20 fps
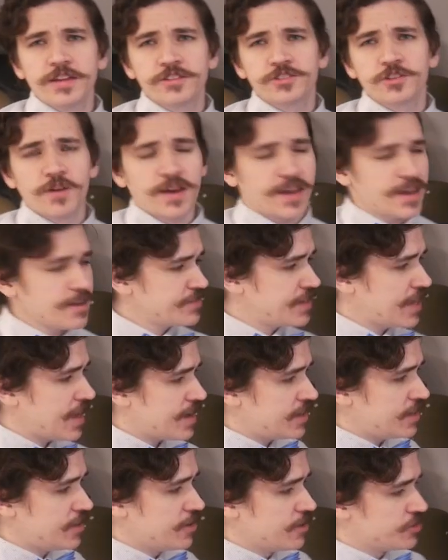so I have Ken
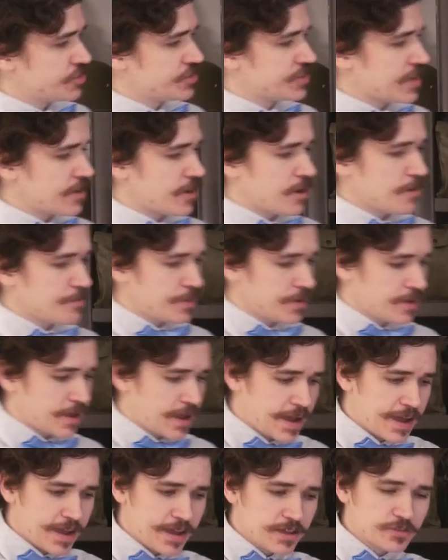here set up
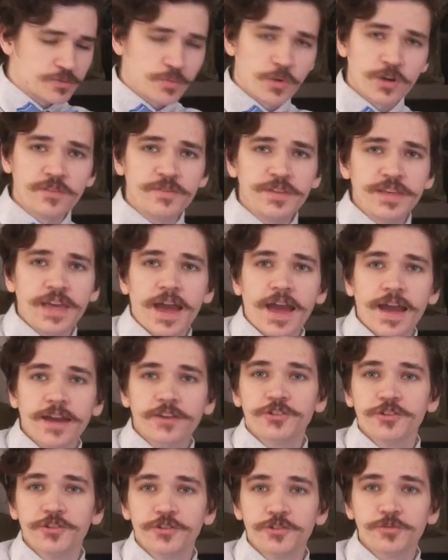as one of the
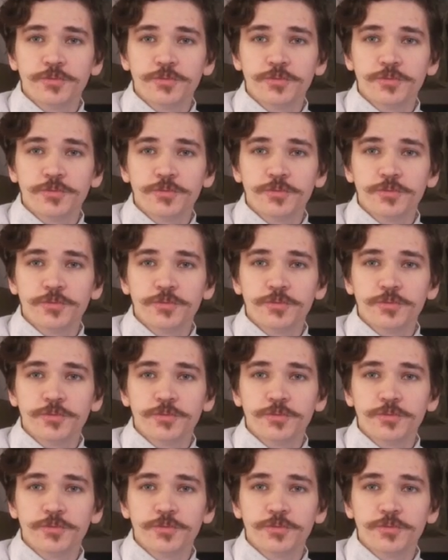actors